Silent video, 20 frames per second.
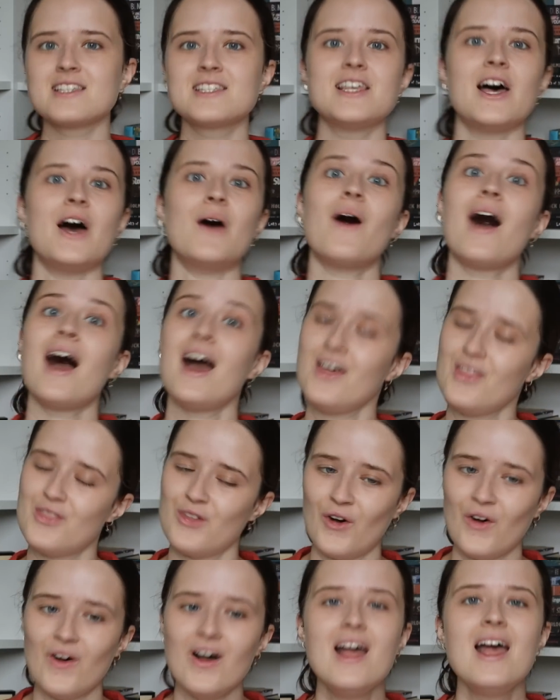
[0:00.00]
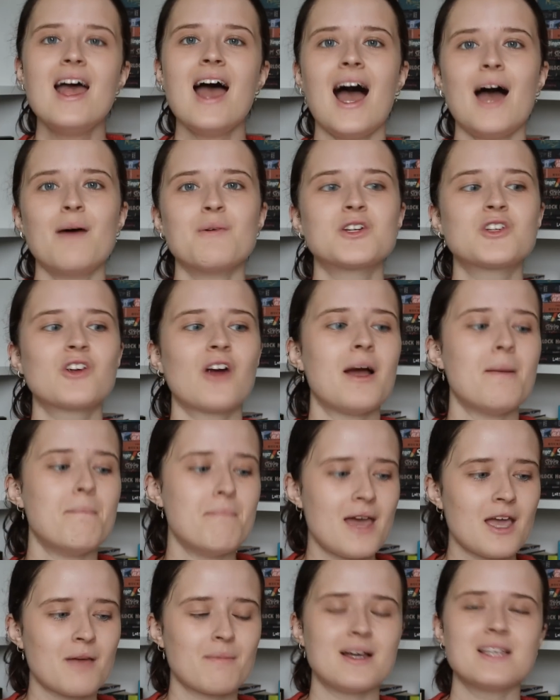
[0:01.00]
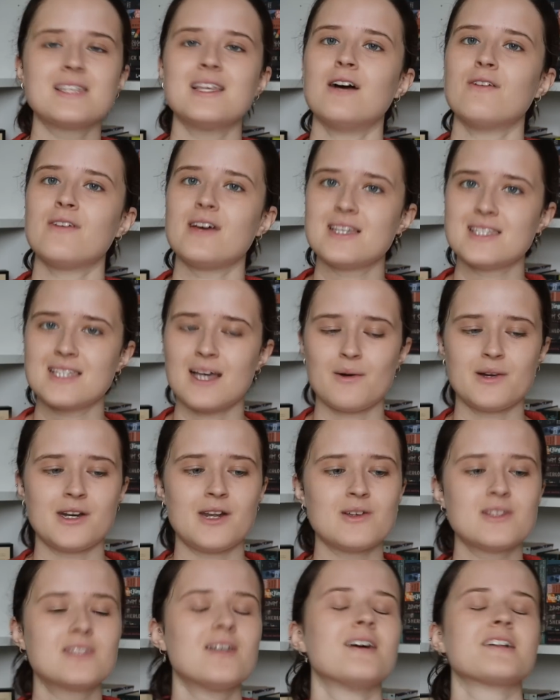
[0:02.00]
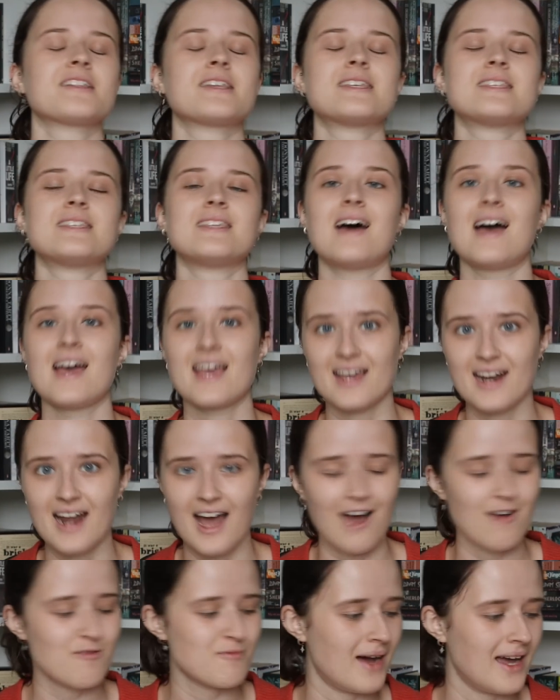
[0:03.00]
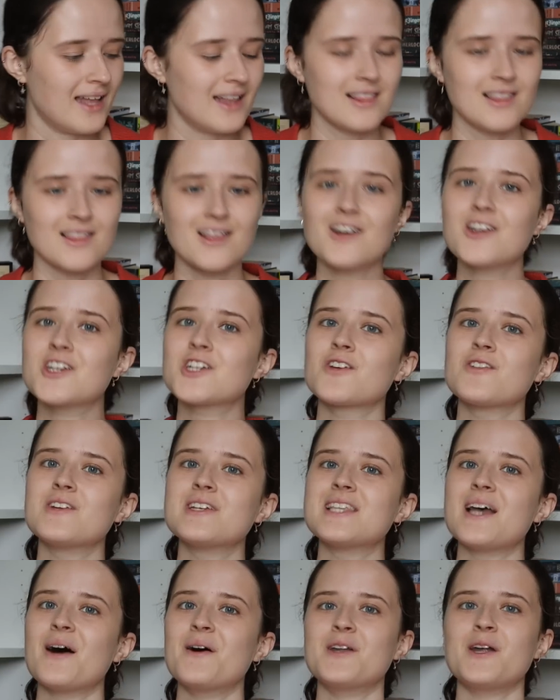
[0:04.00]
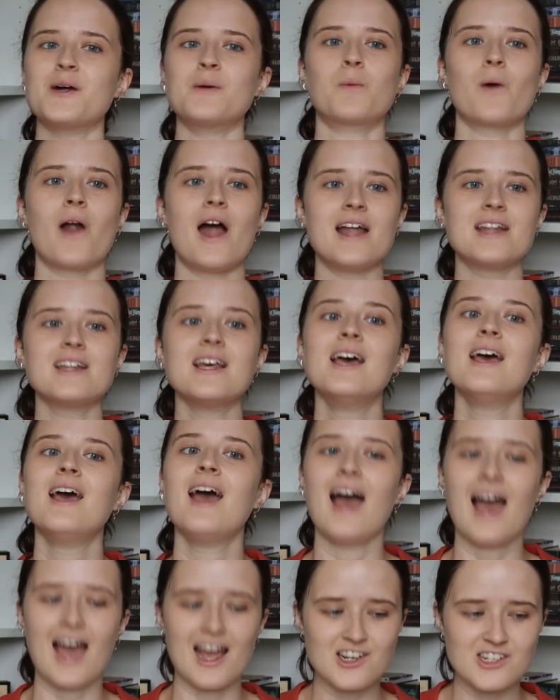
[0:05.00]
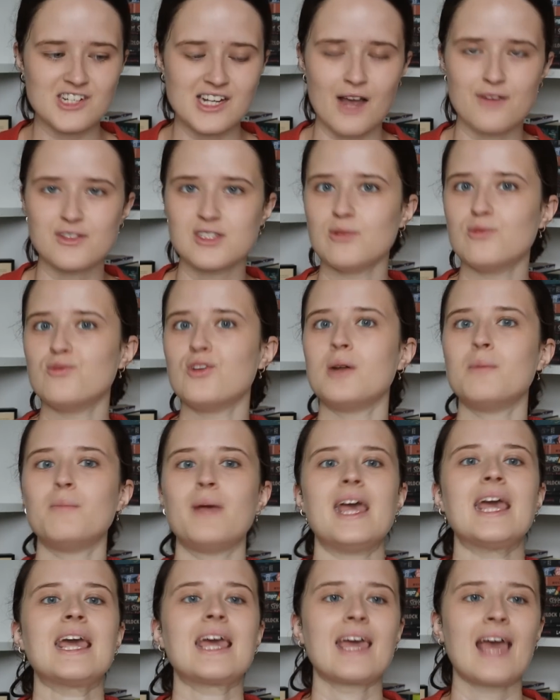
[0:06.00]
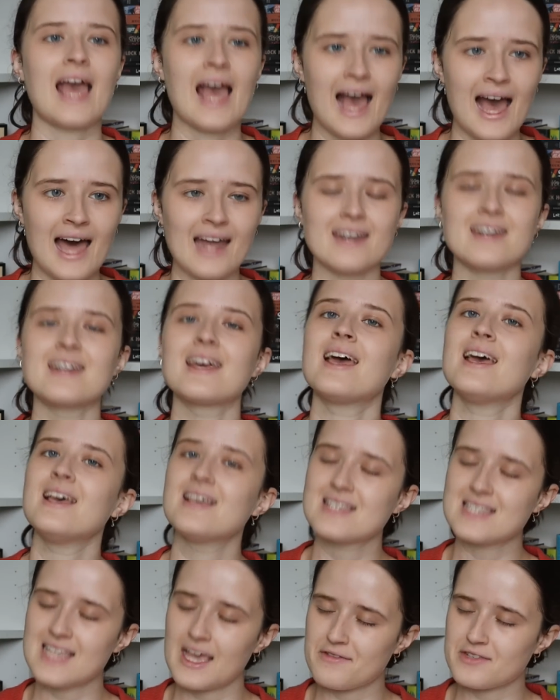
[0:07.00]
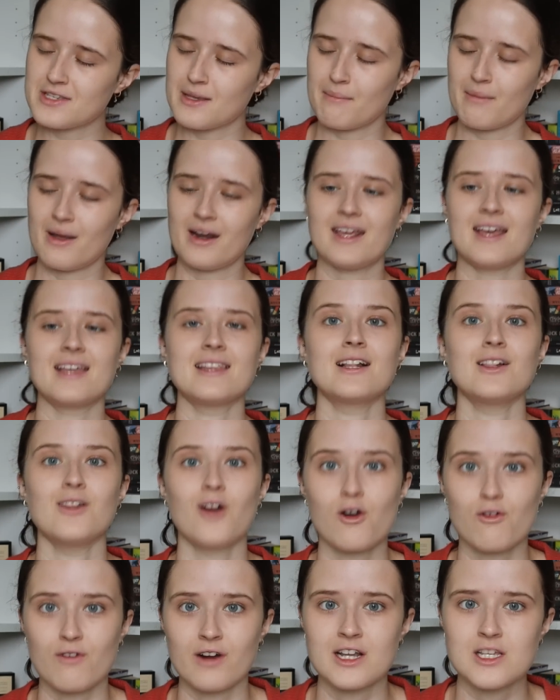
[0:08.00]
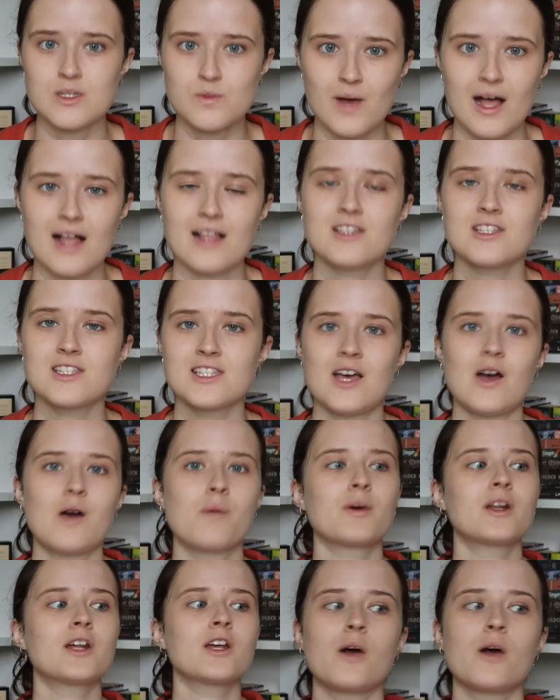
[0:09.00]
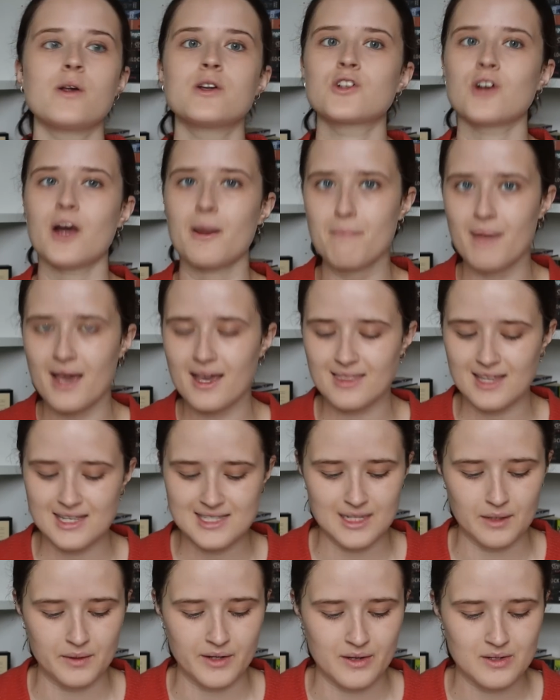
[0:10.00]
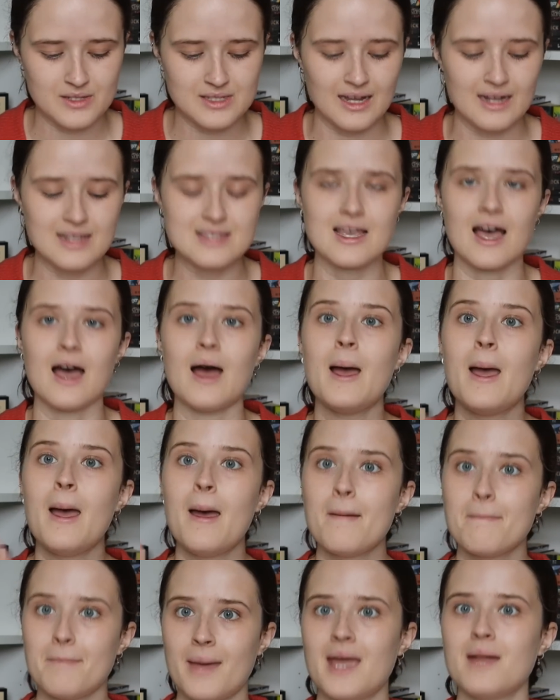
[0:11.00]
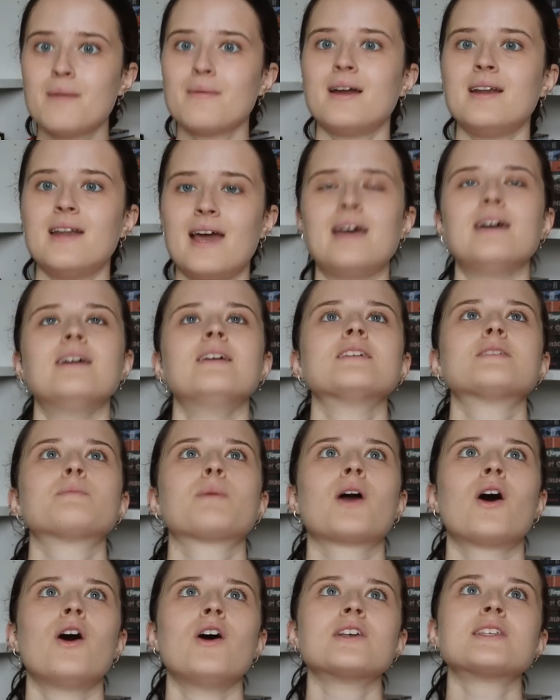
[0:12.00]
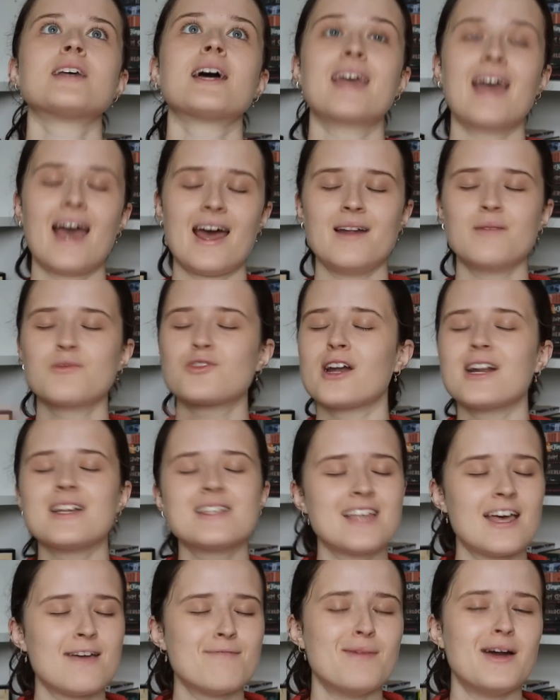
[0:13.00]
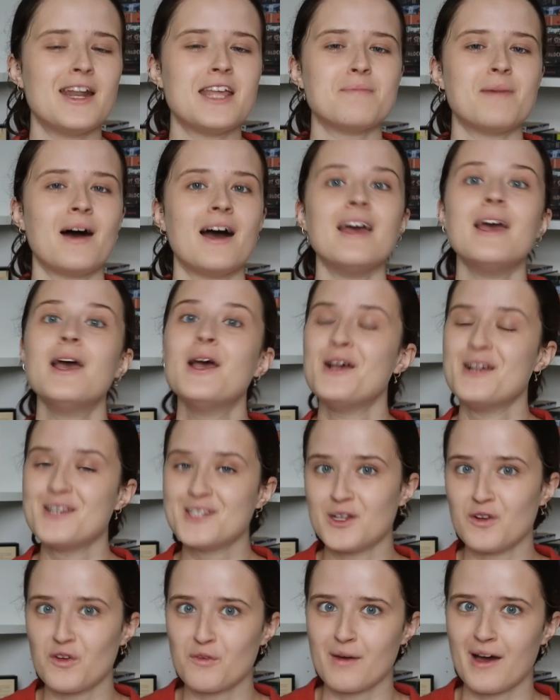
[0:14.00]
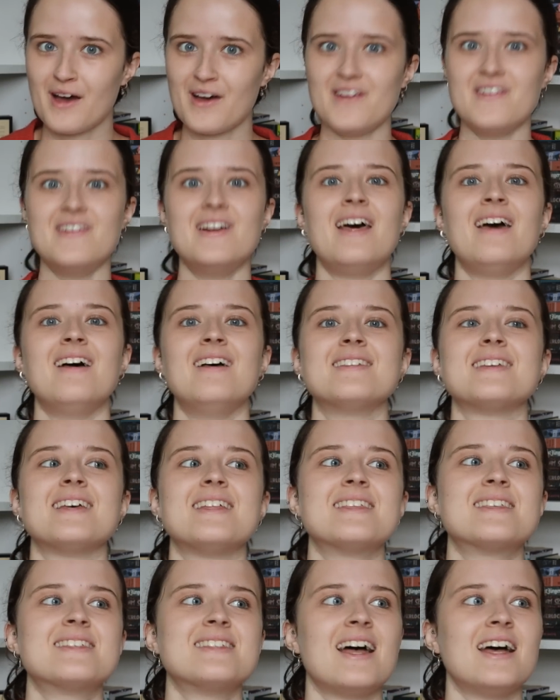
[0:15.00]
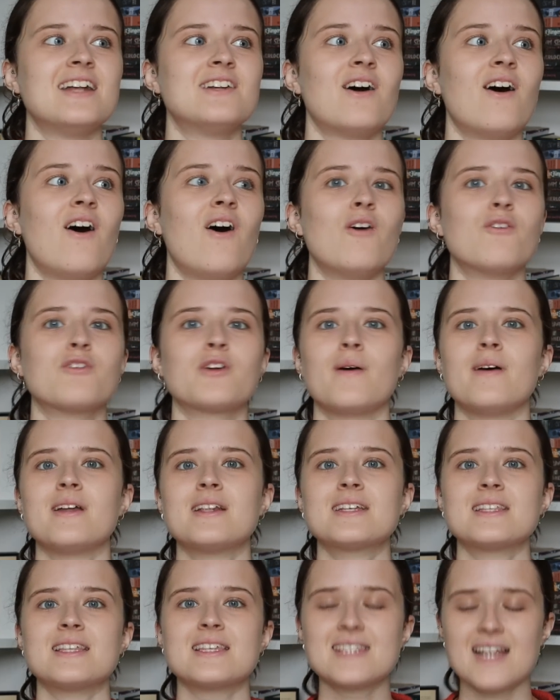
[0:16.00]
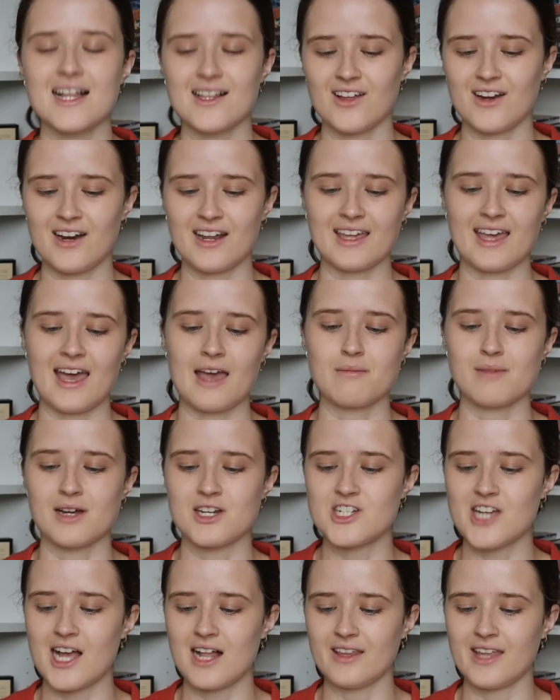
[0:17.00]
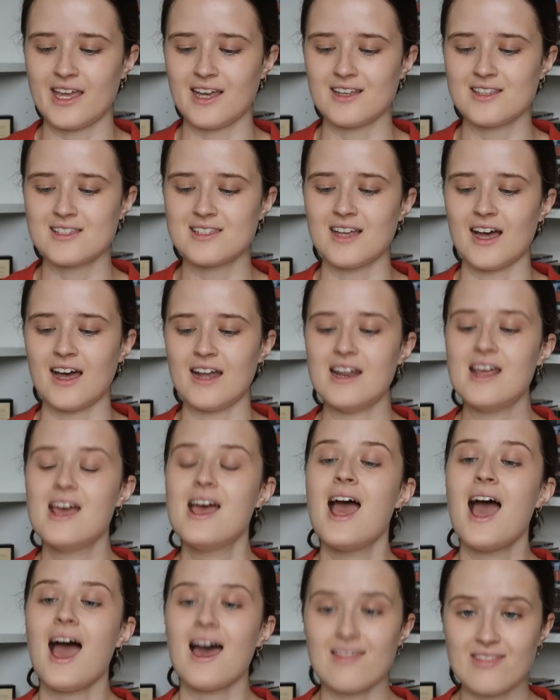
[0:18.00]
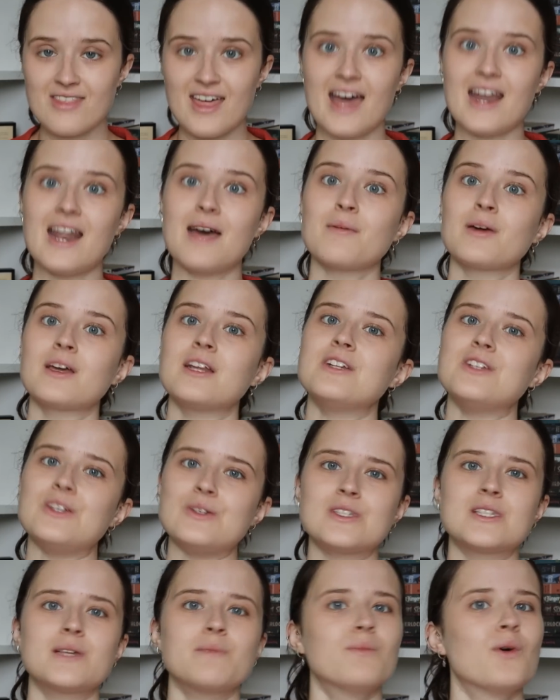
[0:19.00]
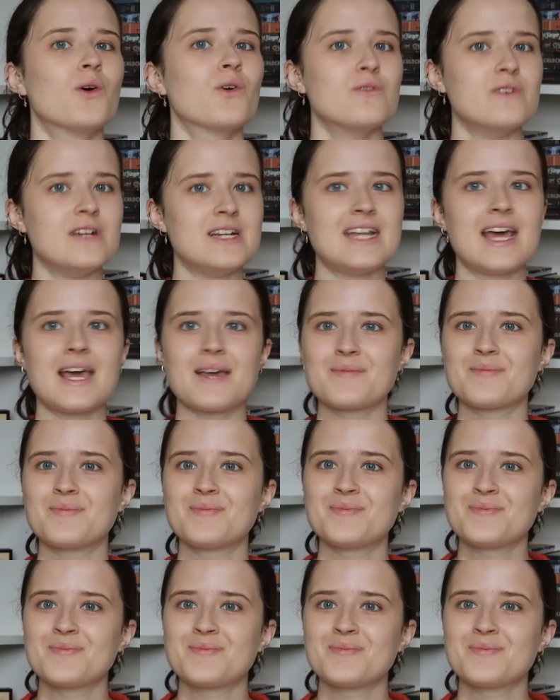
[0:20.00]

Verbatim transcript: So I thought I would try and make myself a sourdough starter so that I can have my luxury sourdough bread, actually have some fun baking it and save some money in the long run as well. So I'm go and try and make that sourdough starter, paint my nails because again I'm trying to save money by doing my own nails instead of going to the salon and getting my gel nails done and then I'm going to do some more reading.